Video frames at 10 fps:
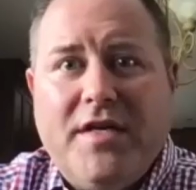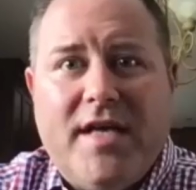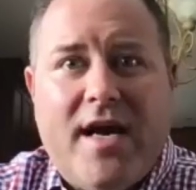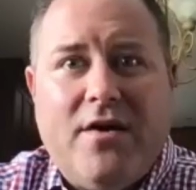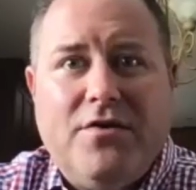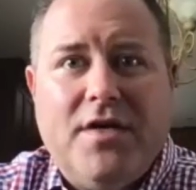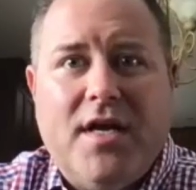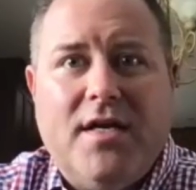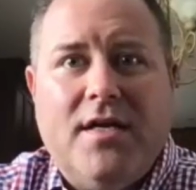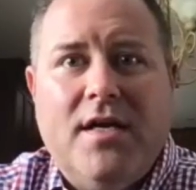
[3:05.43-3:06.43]
down
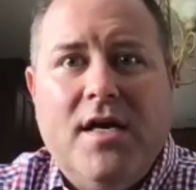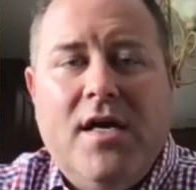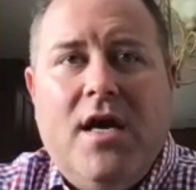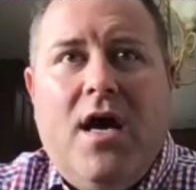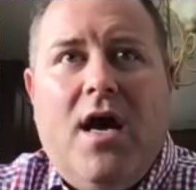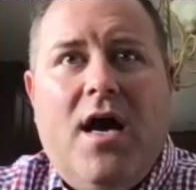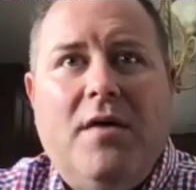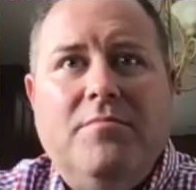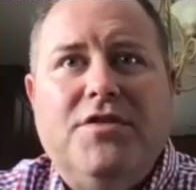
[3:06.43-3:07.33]
and